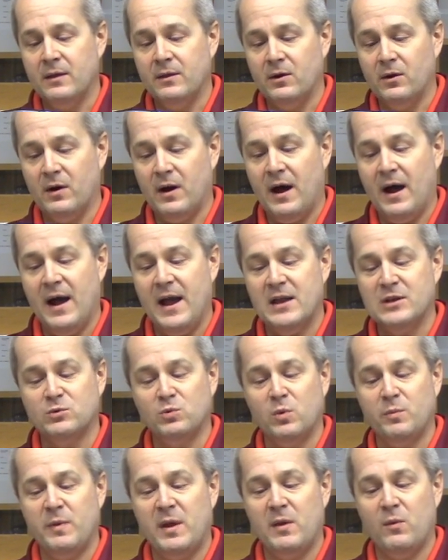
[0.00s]
Your eyes
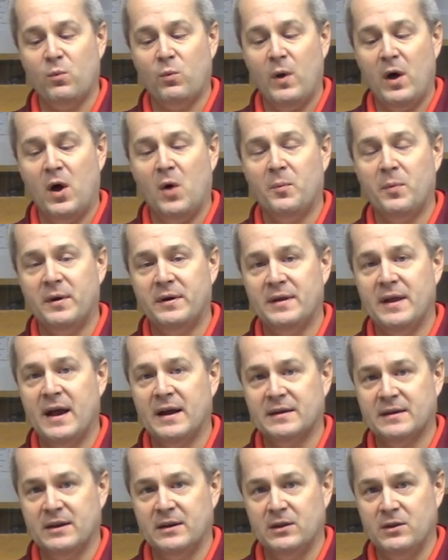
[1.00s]
will be well
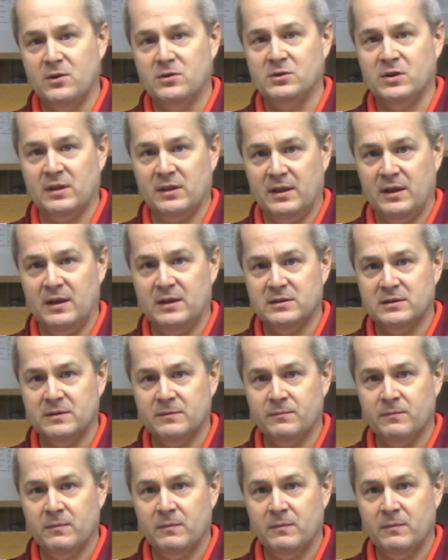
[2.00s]
protected using these.